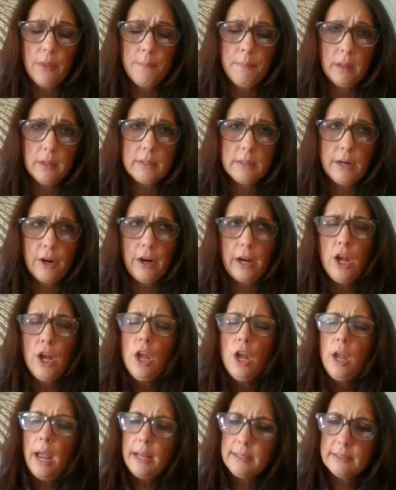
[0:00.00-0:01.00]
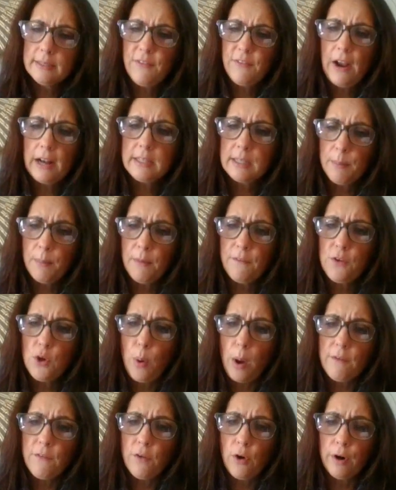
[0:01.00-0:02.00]
military. In fact, some of you
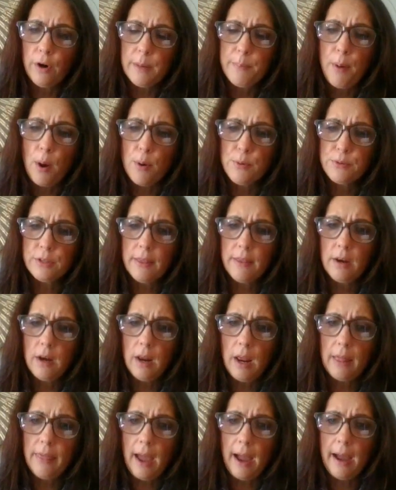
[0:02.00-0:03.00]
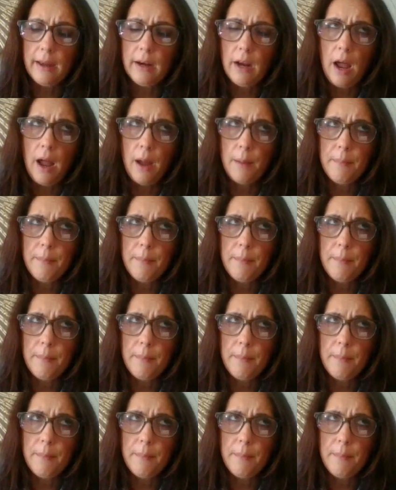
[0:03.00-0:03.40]
have already posted that